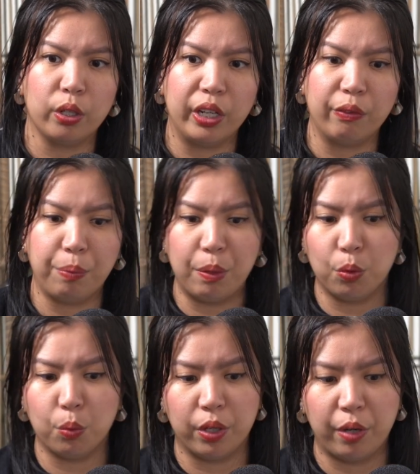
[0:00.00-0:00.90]
if
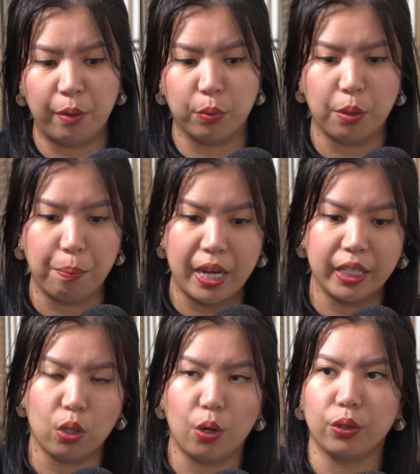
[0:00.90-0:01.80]
people were able to make
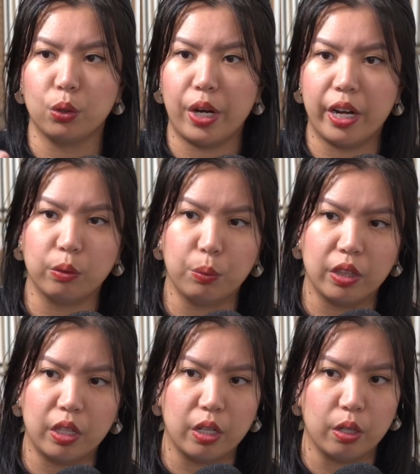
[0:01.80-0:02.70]
it on the ground
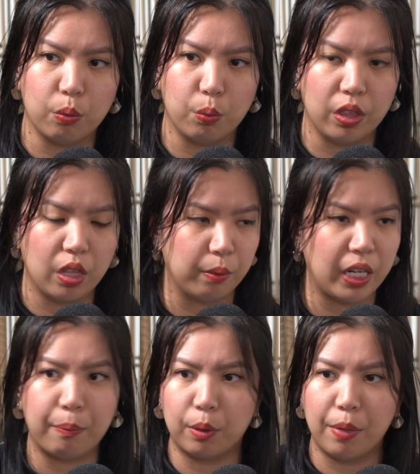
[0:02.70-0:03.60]
with the
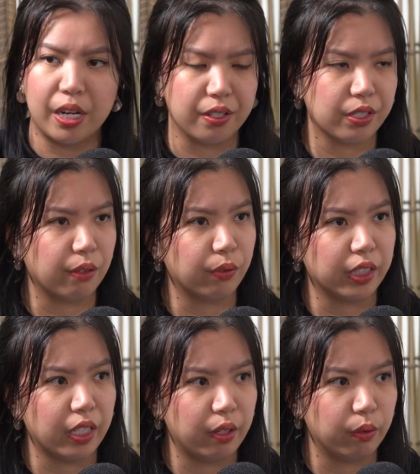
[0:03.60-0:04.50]
cameramen and stuff
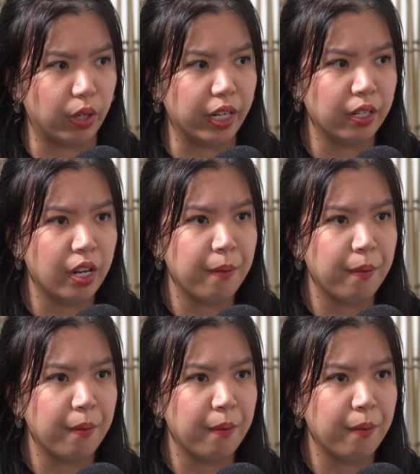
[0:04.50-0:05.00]
like that, right?